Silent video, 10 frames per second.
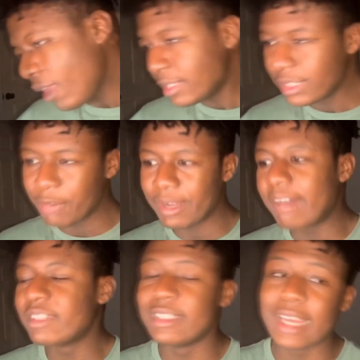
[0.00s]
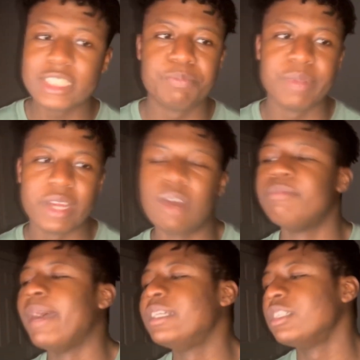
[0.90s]
And then we have the next playoff
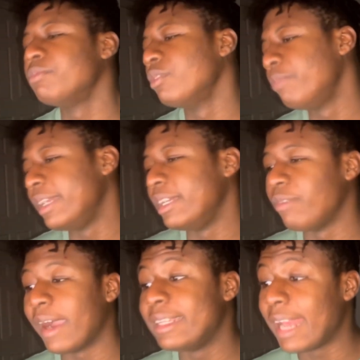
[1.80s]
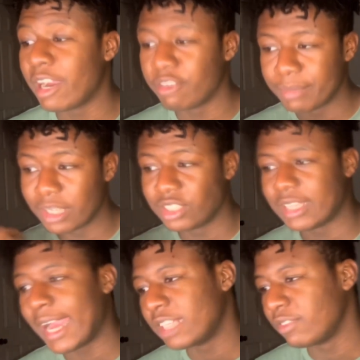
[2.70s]
matchup would be the
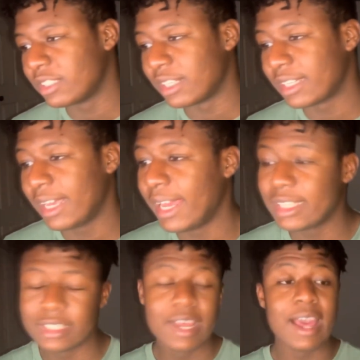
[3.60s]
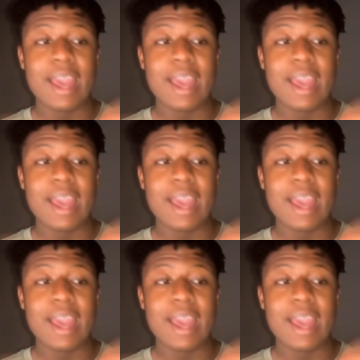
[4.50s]
Jazz versus the Kings.